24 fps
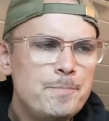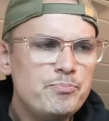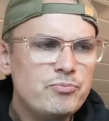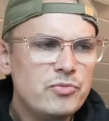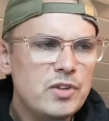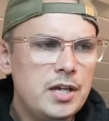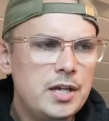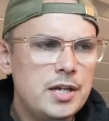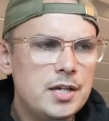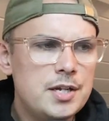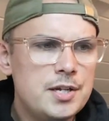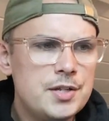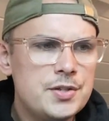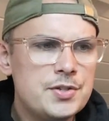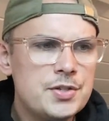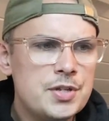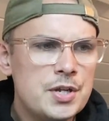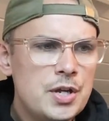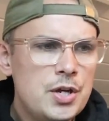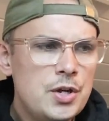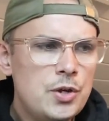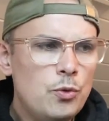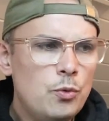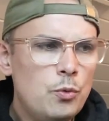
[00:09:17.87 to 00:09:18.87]
is
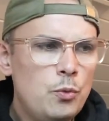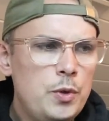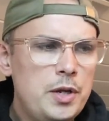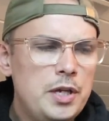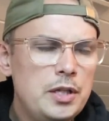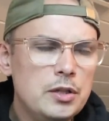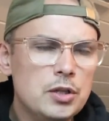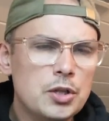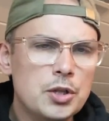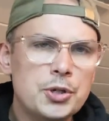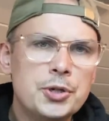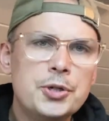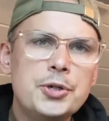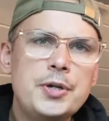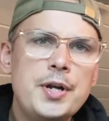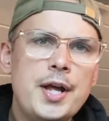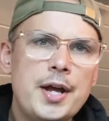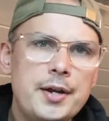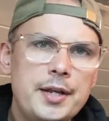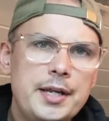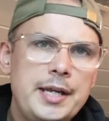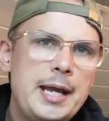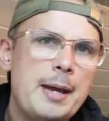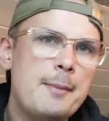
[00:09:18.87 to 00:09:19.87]
we learn how
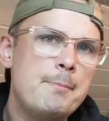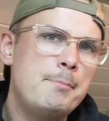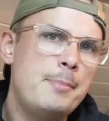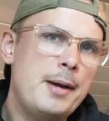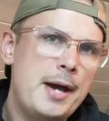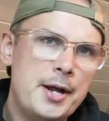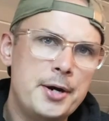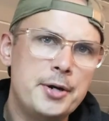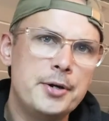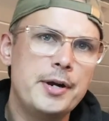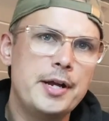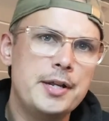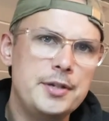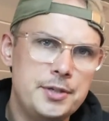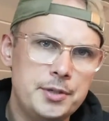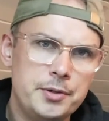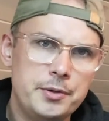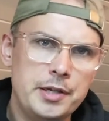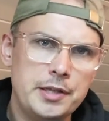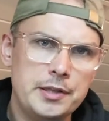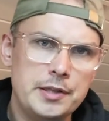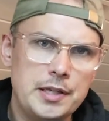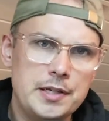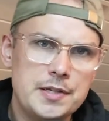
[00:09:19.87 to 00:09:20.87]
to get better at
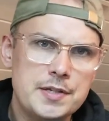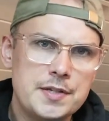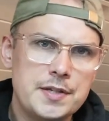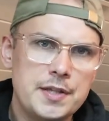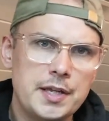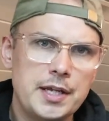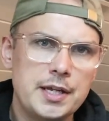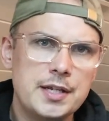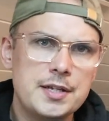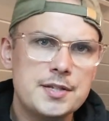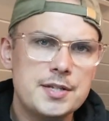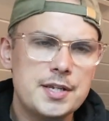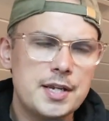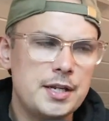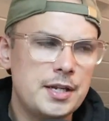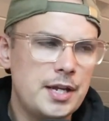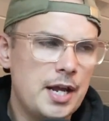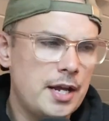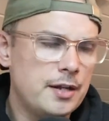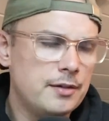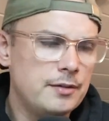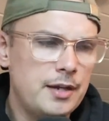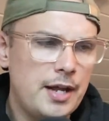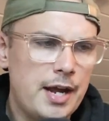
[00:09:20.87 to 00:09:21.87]
doing these things.
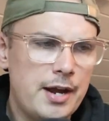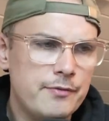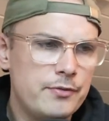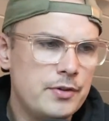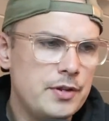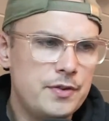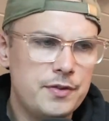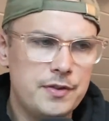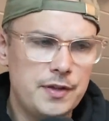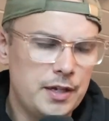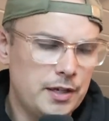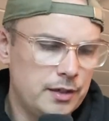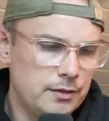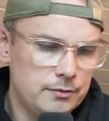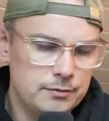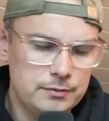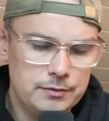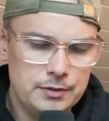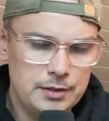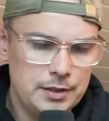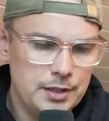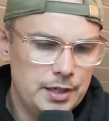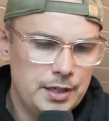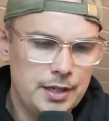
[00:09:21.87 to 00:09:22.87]
And
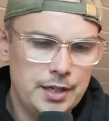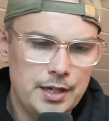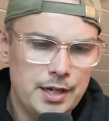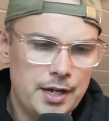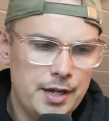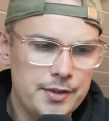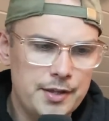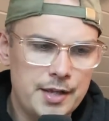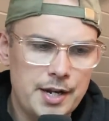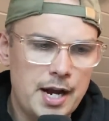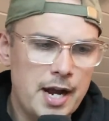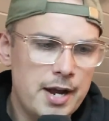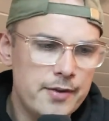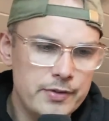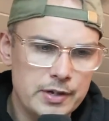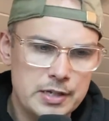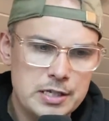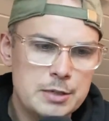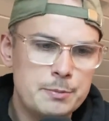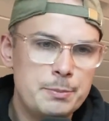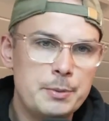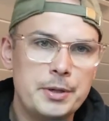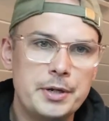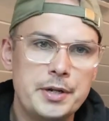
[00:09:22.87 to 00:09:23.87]
everything that I've
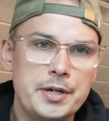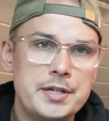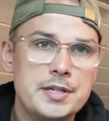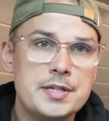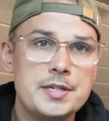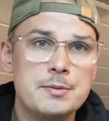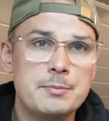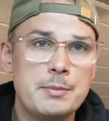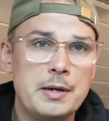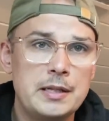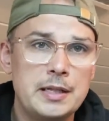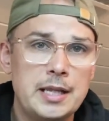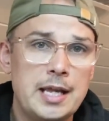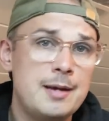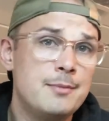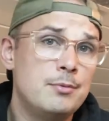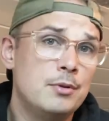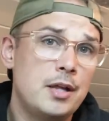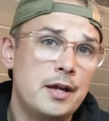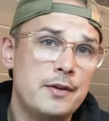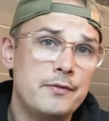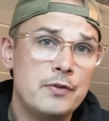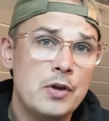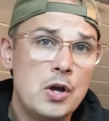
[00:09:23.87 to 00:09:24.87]
experienced in my label,
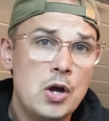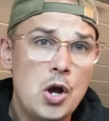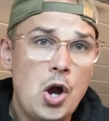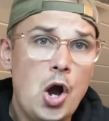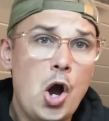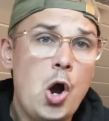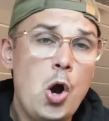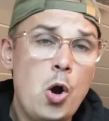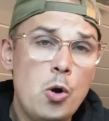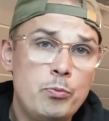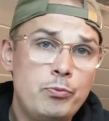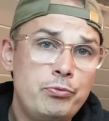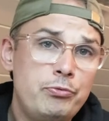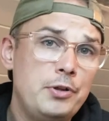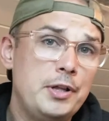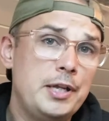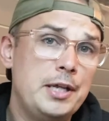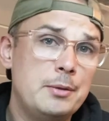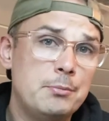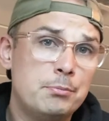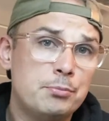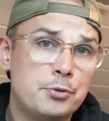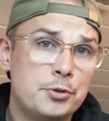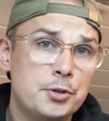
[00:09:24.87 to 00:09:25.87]
I've hopefully
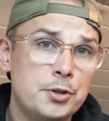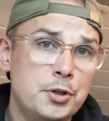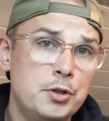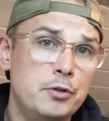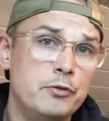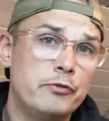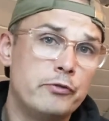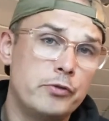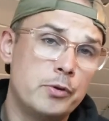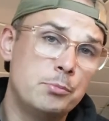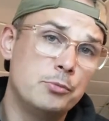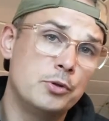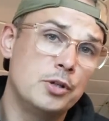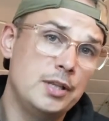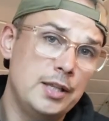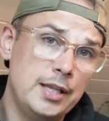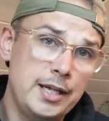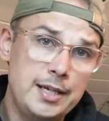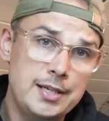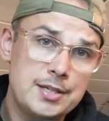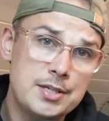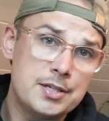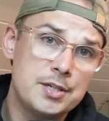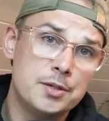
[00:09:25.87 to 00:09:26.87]
improved from
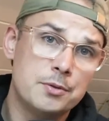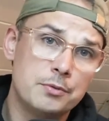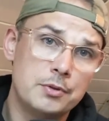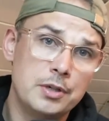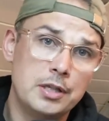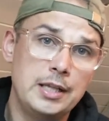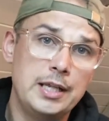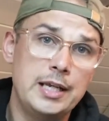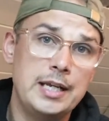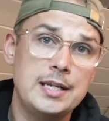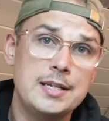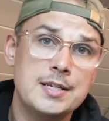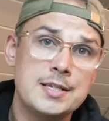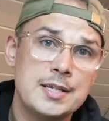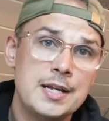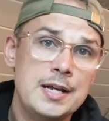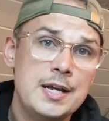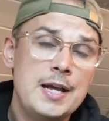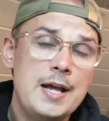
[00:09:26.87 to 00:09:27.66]
release to release.